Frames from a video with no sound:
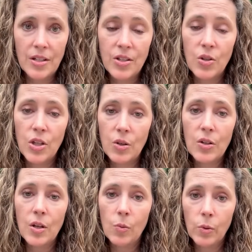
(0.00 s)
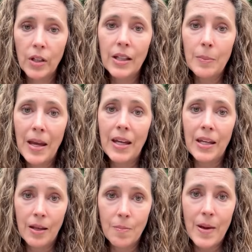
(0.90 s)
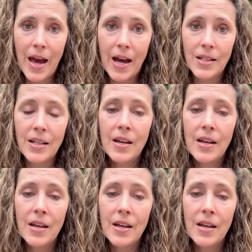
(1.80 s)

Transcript: So you can really make an impact